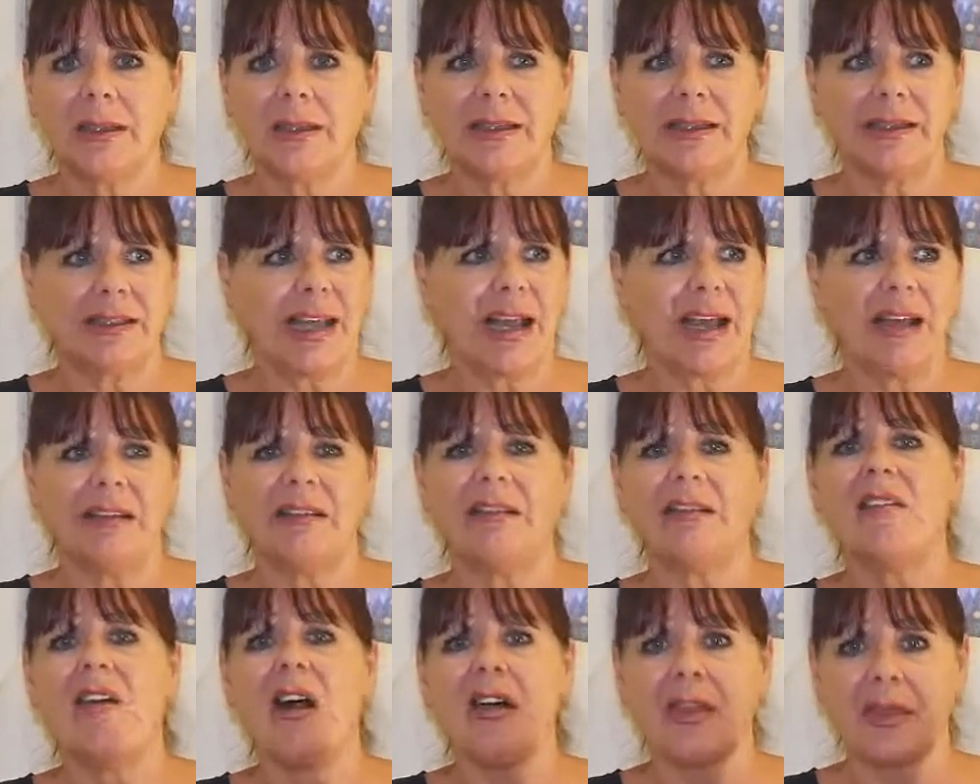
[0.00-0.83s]
He's
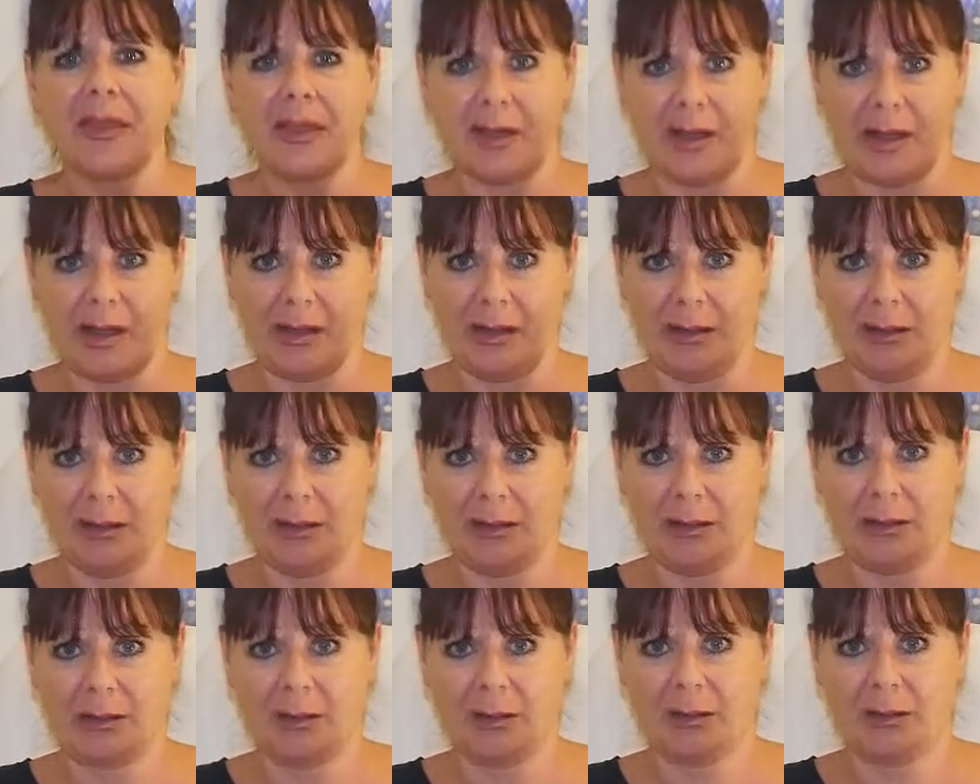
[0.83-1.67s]
getting nothing
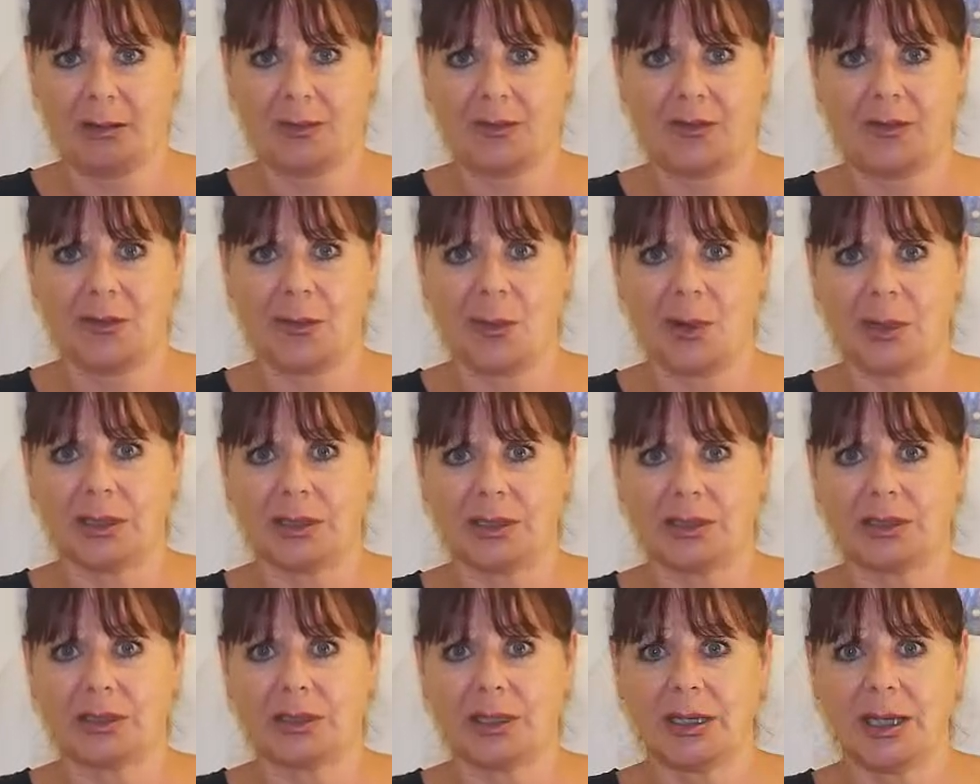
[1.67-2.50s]
from
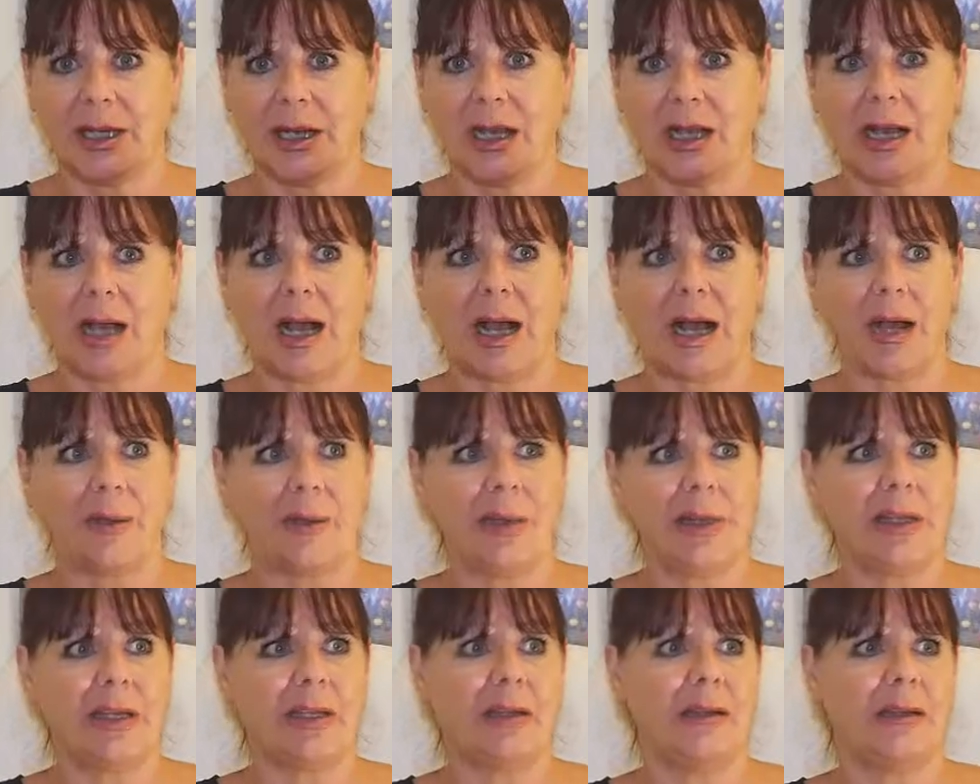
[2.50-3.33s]
us. I
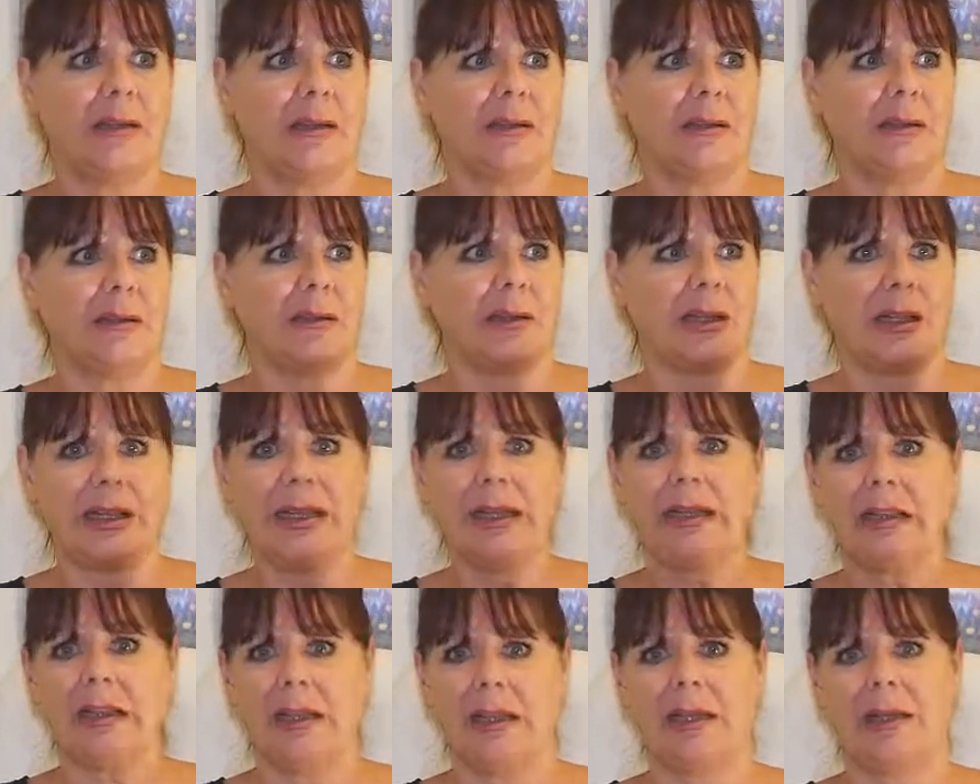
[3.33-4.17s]
mean,
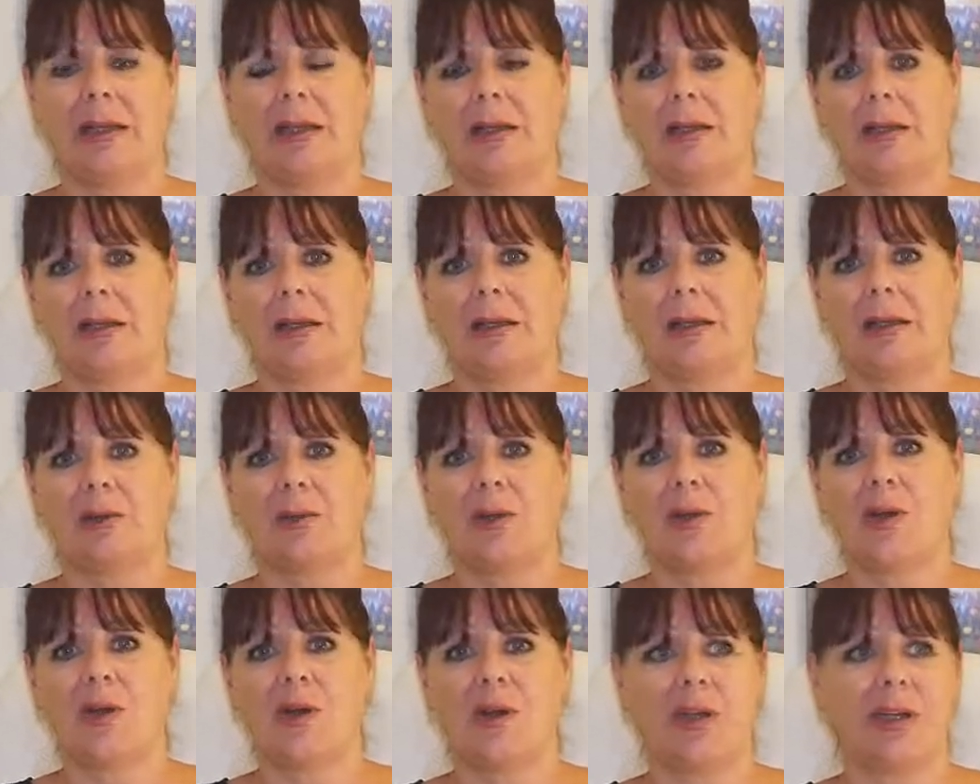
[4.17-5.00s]
clearly,
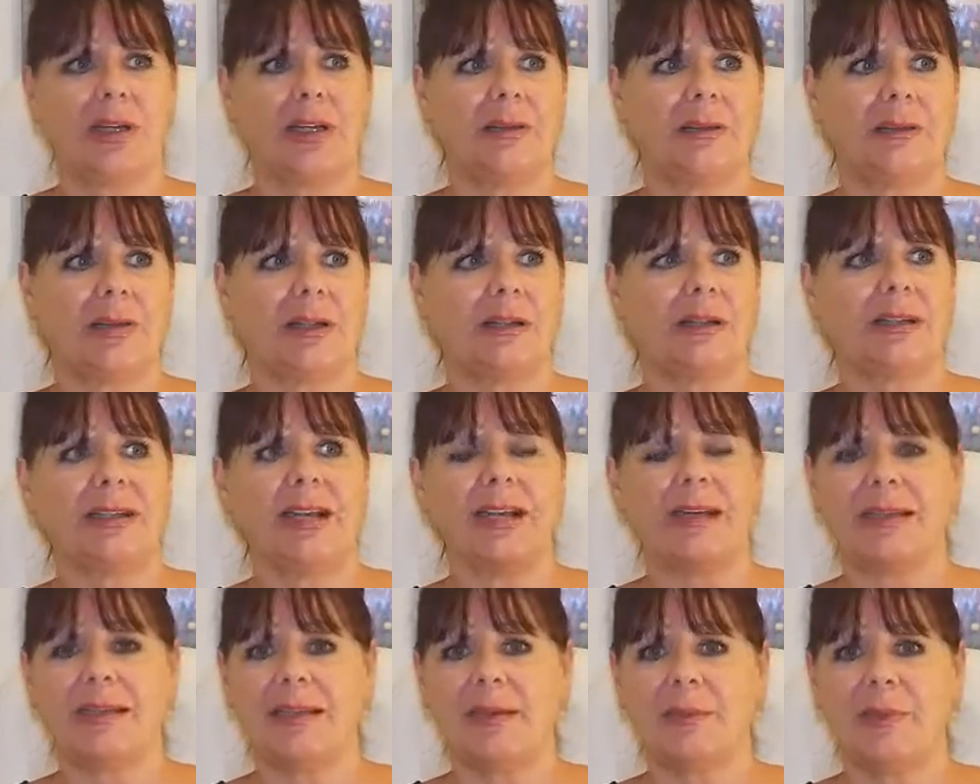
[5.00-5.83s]
we're not going to
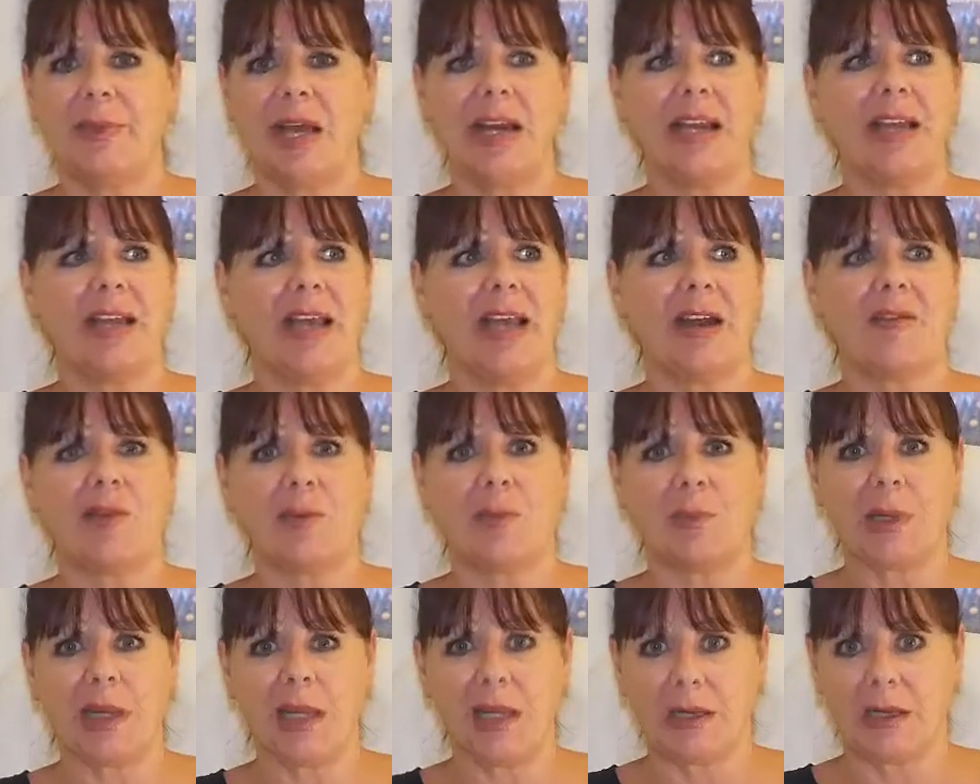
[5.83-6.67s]
send him any
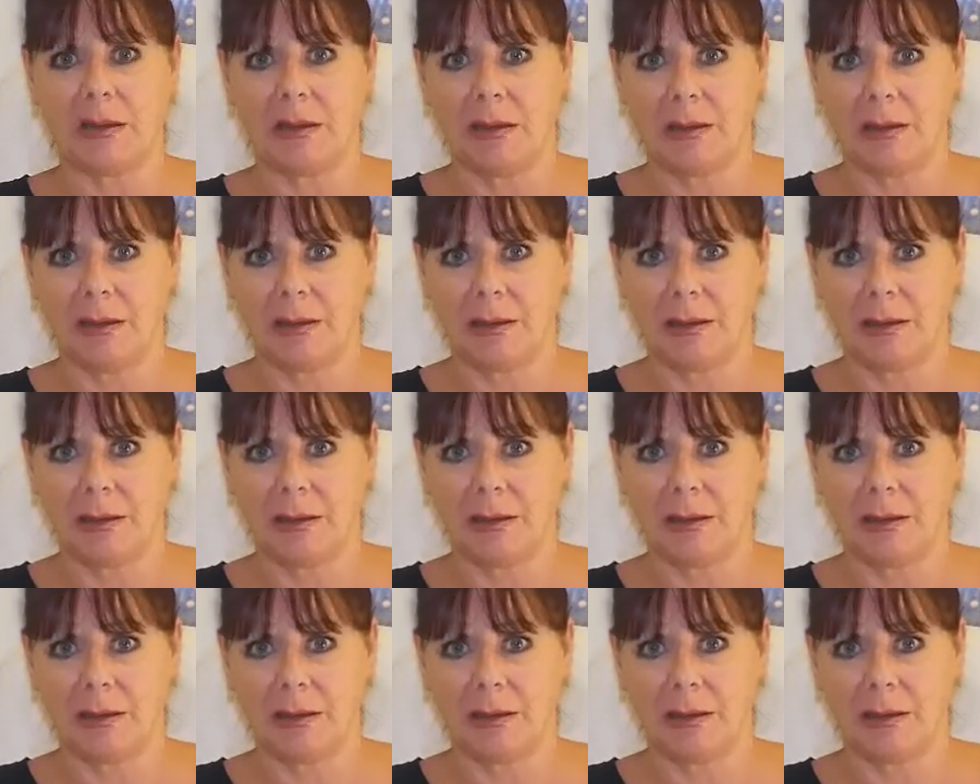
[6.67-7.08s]
aeroplane.